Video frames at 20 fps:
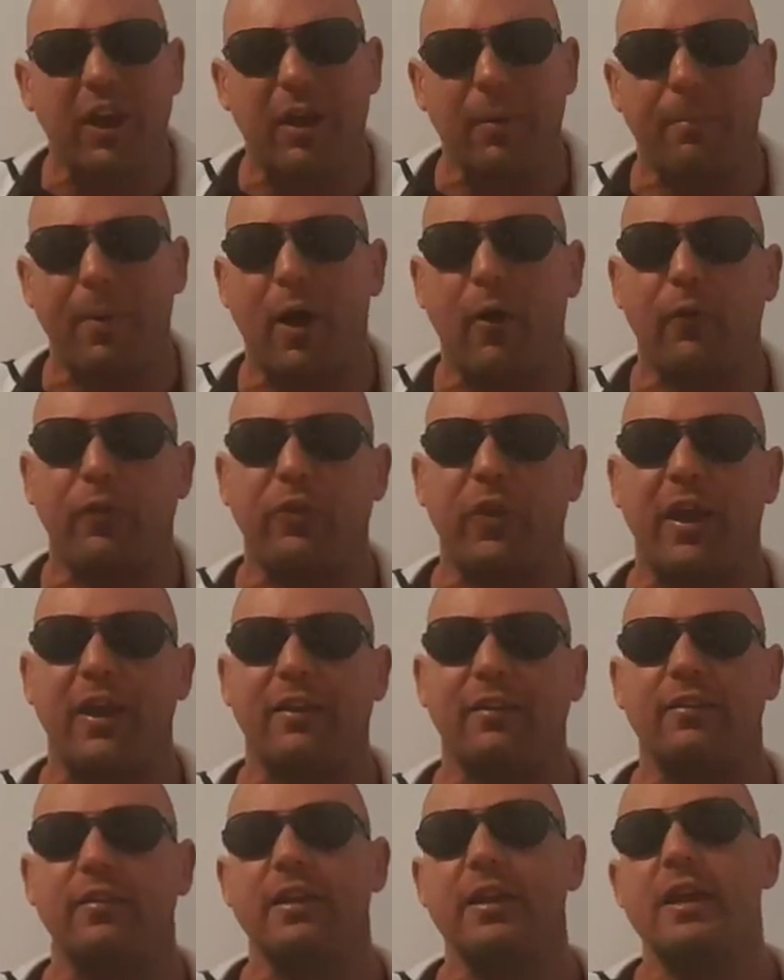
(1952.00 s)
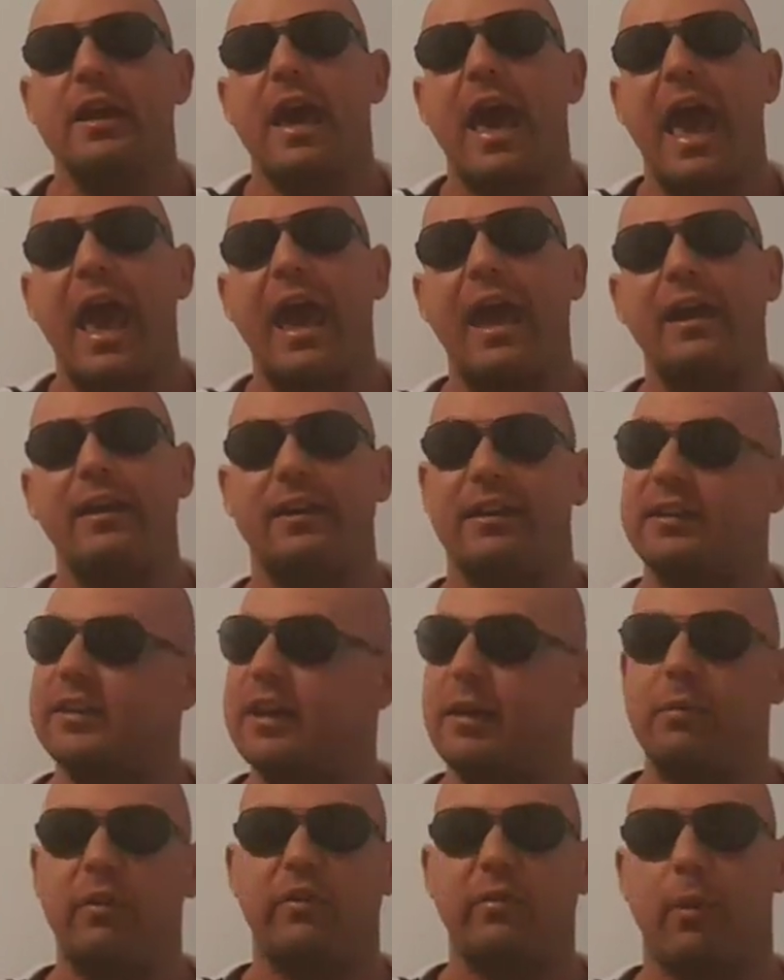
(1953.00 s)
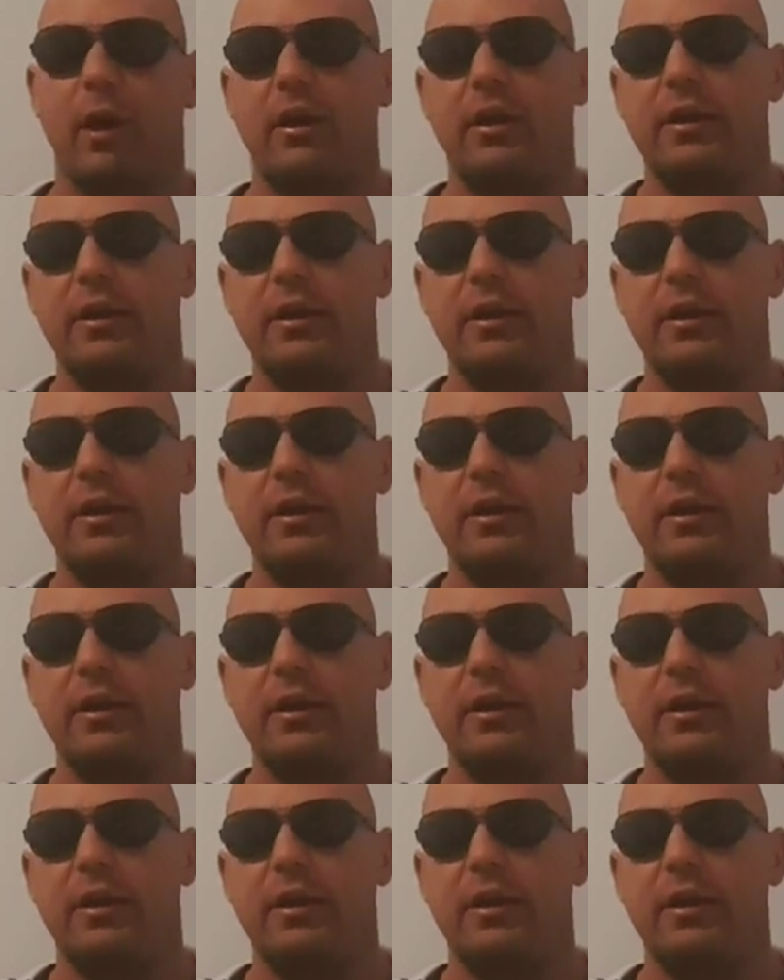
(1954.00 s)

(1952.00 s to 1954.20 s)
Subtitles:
think about things and give me some